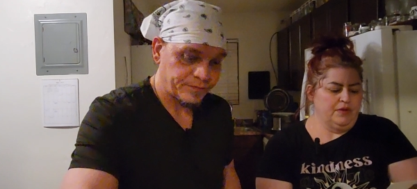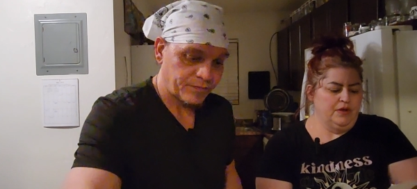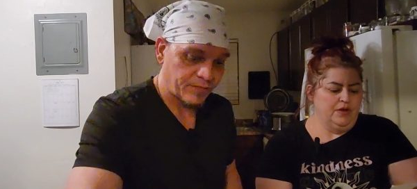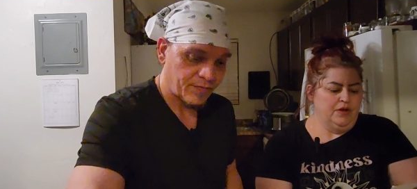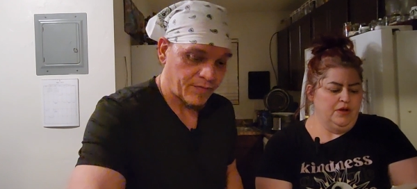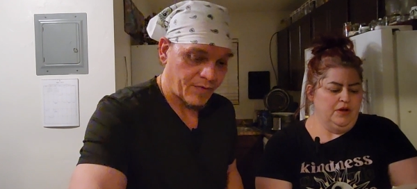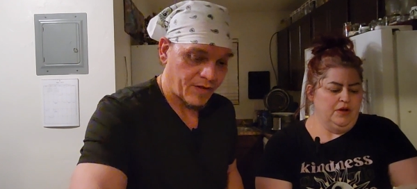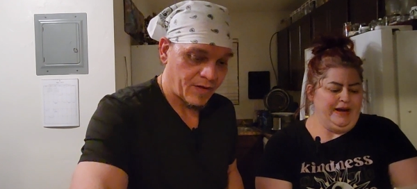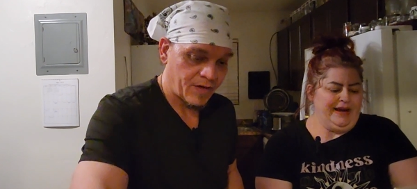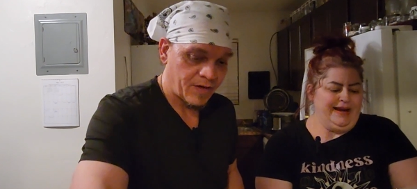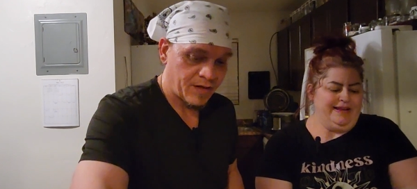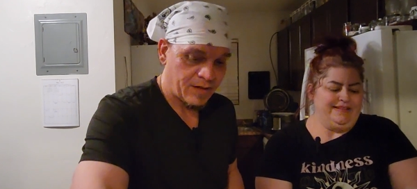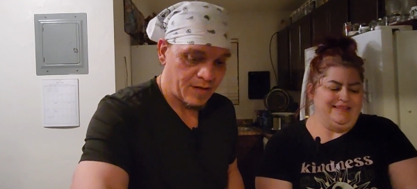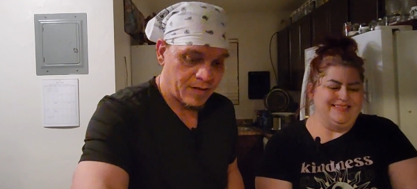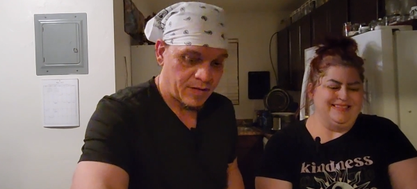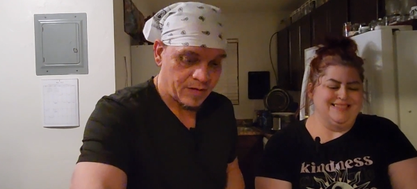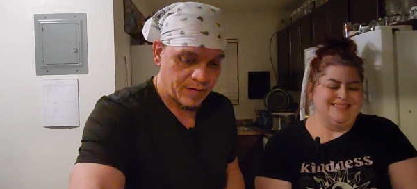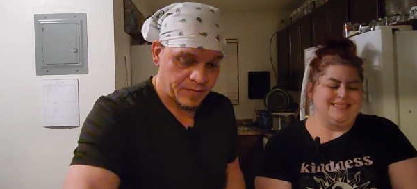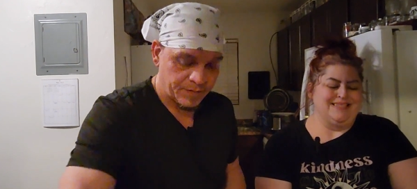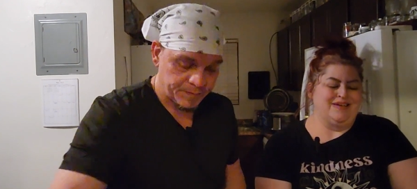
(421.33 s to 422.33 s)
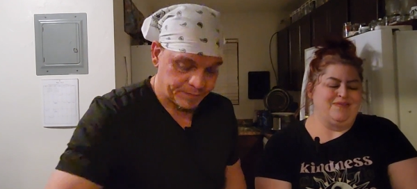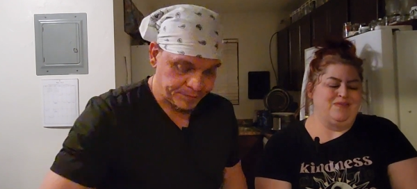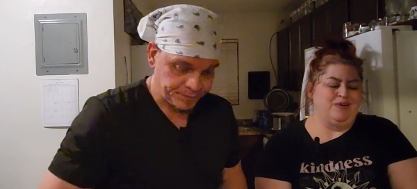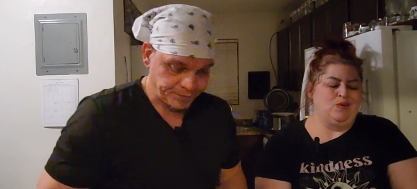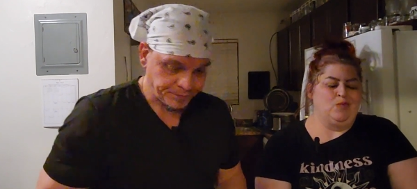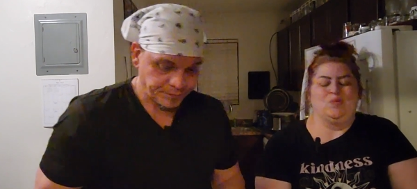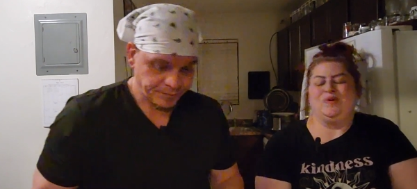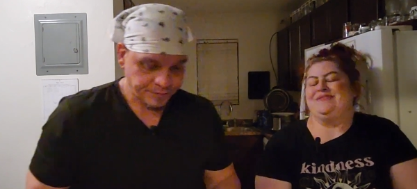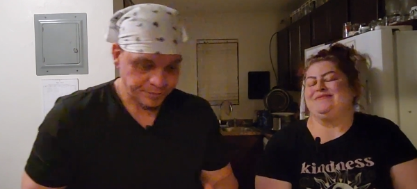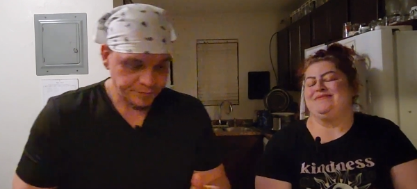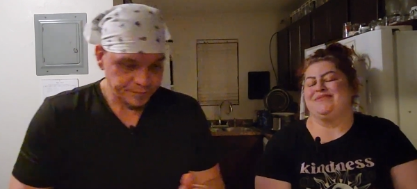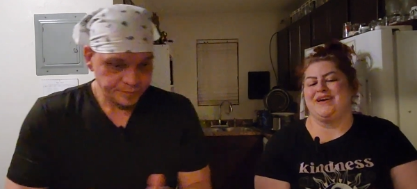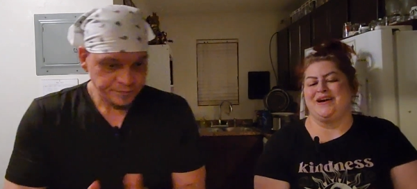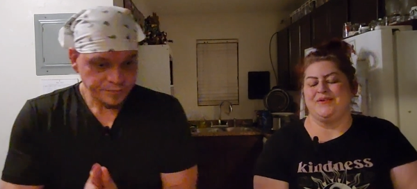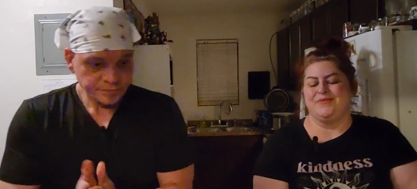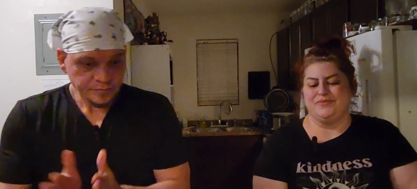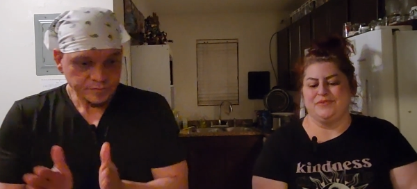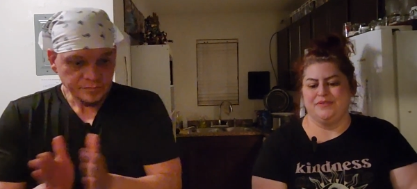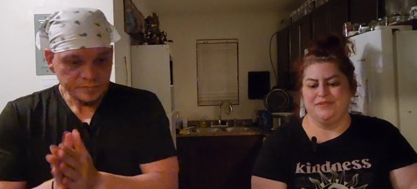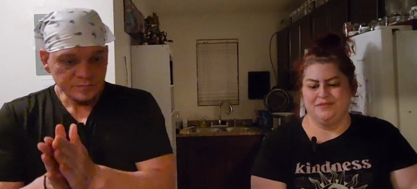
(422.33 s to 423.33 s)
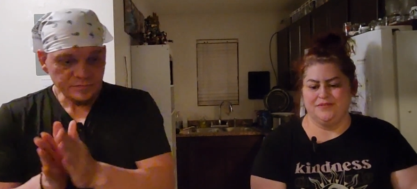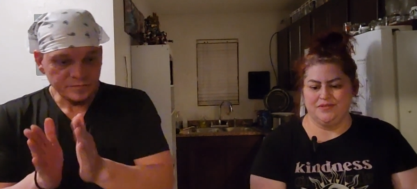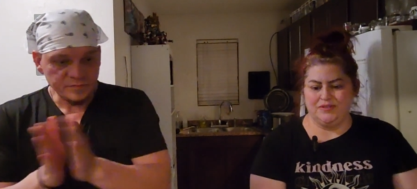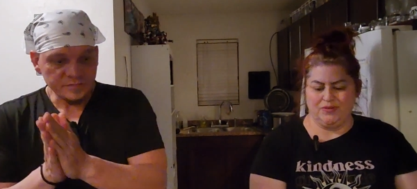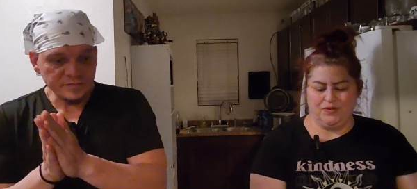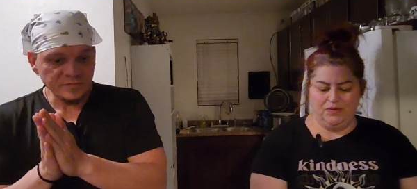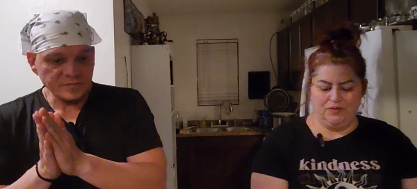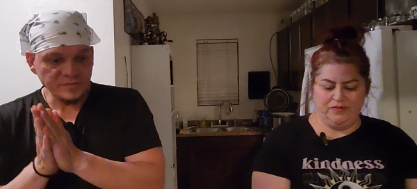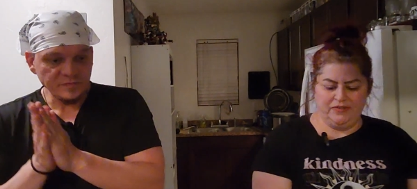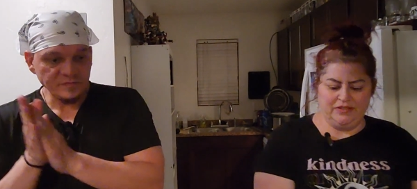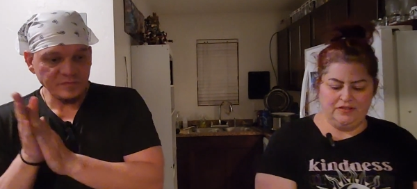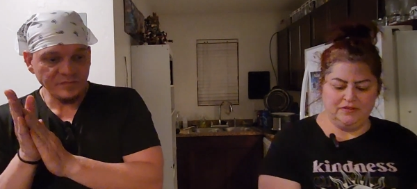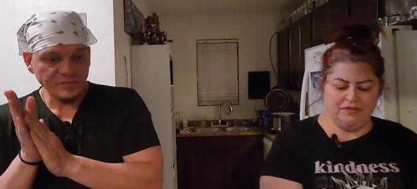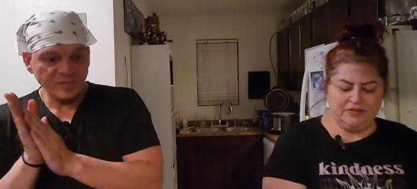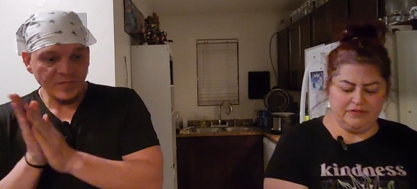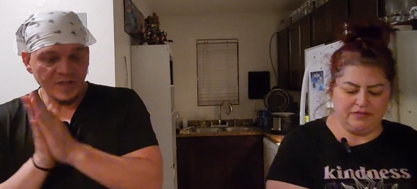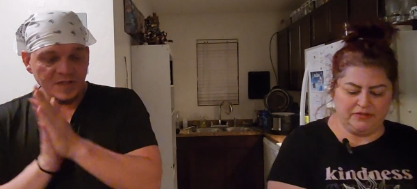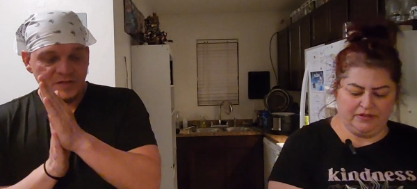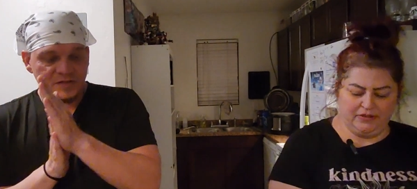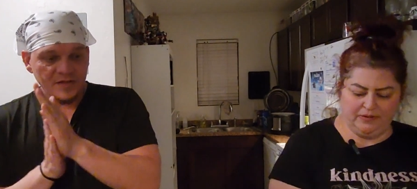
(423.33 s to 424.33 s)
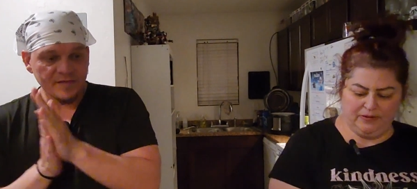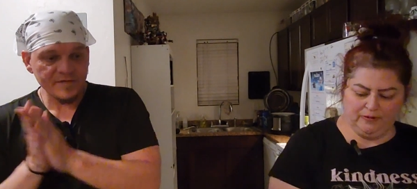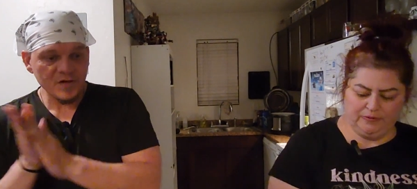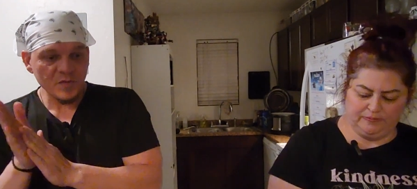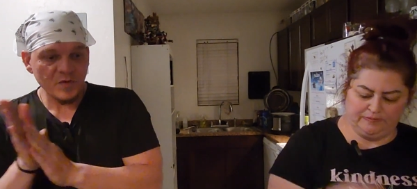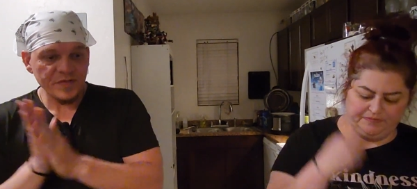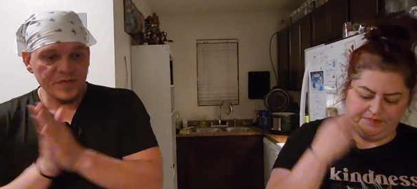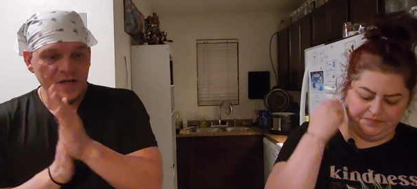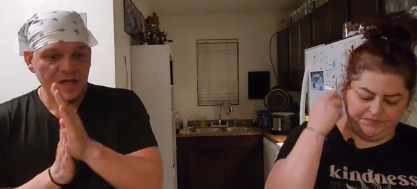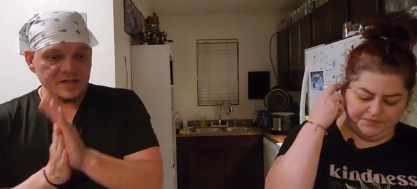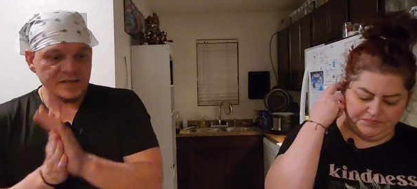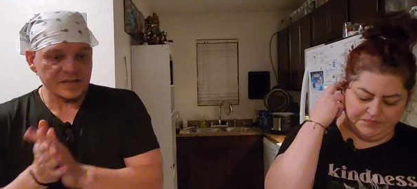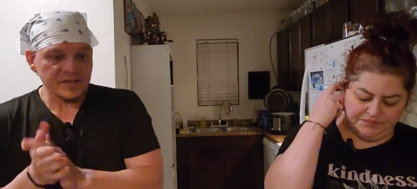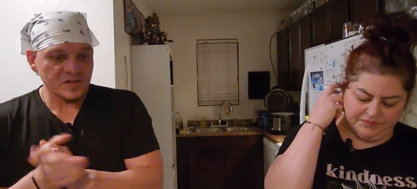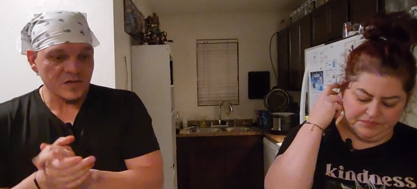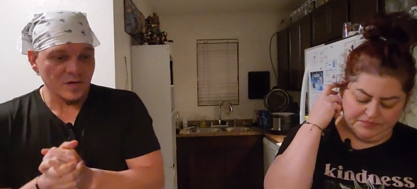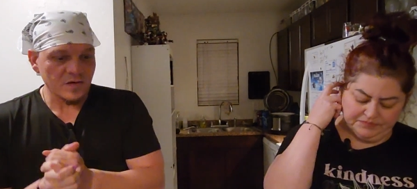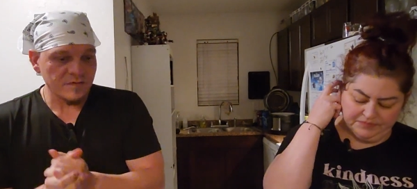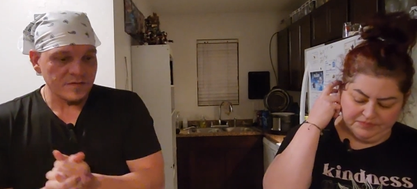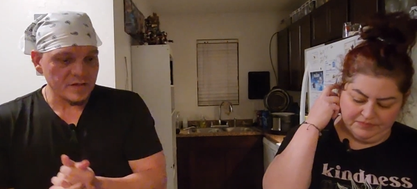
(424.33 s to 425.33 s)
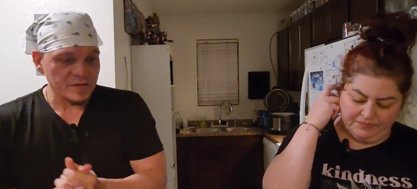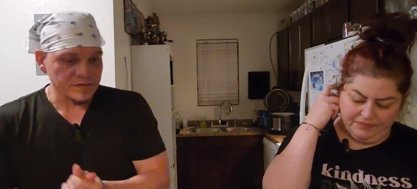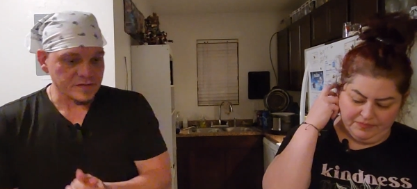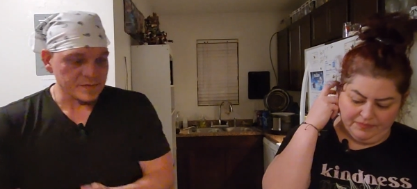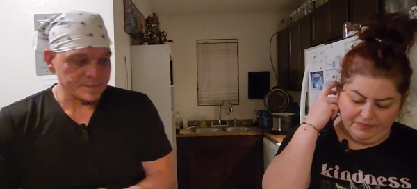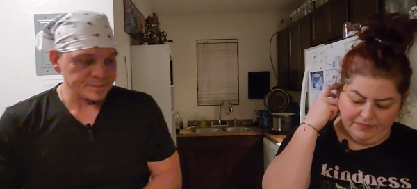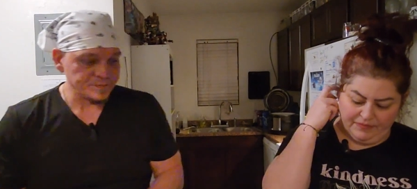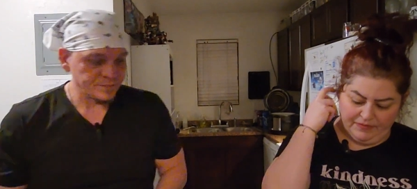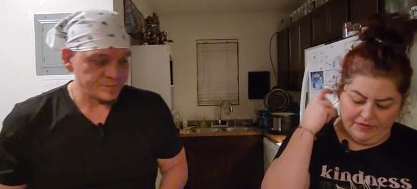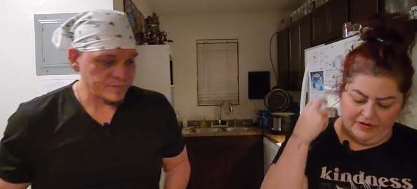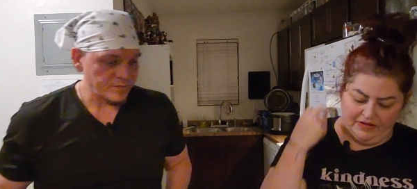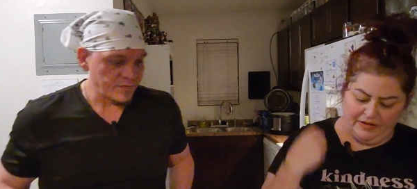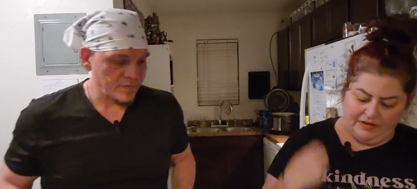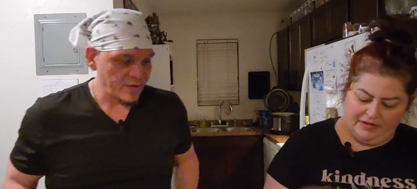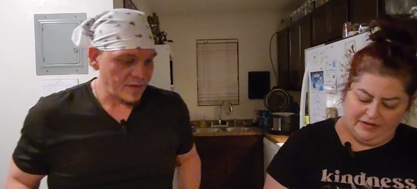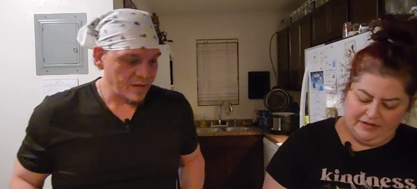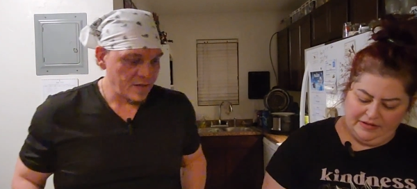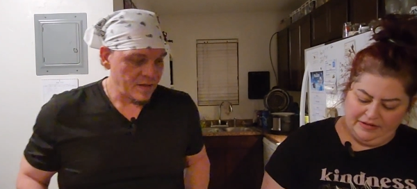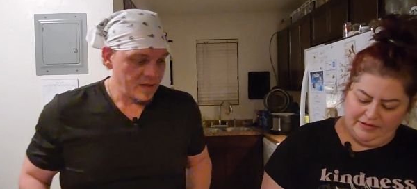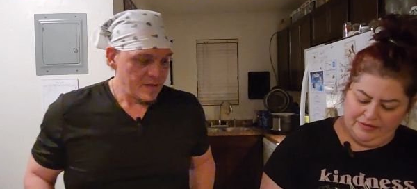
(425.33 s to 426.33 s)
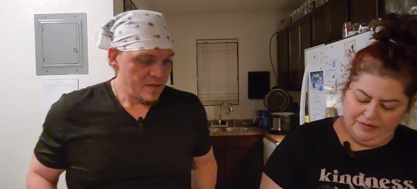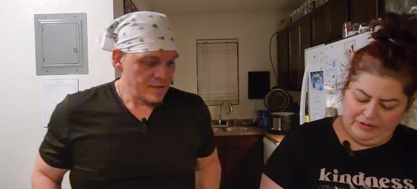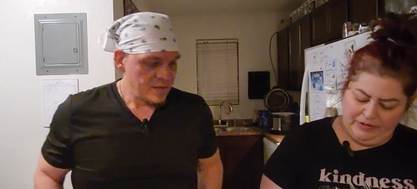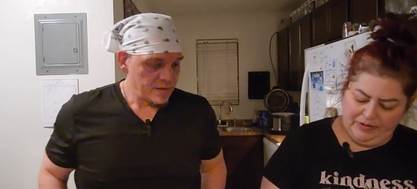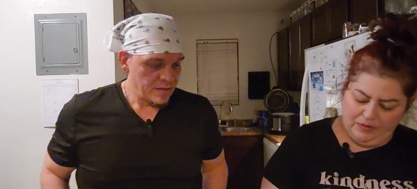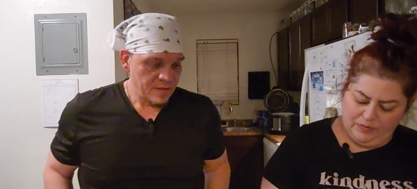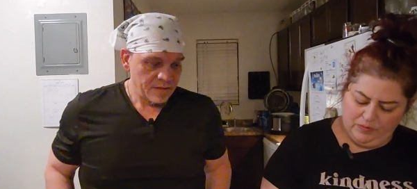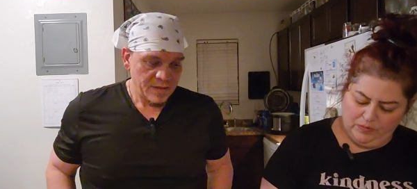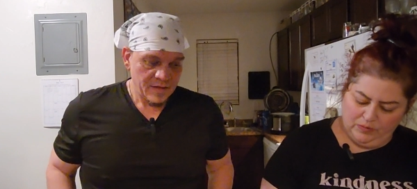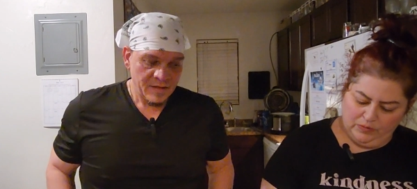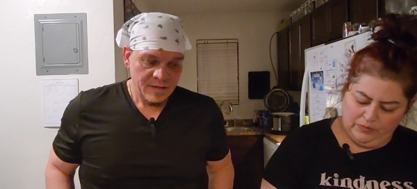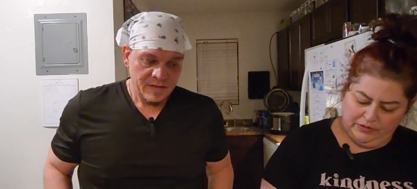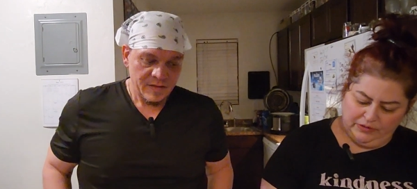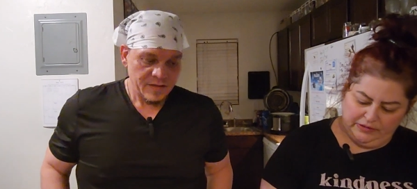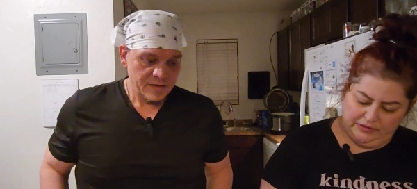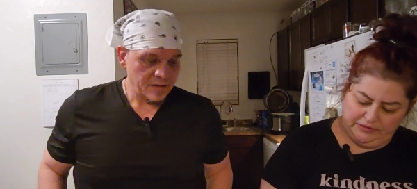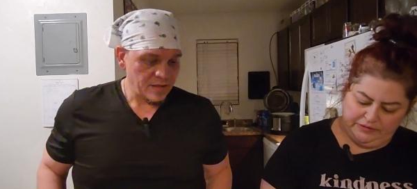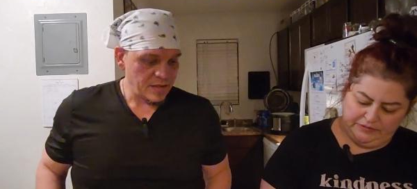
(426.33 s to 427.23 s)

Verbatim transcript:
Speaker 1: All right, this is 71,000 Scoville, so. 71,000 Scovilles. Here we go.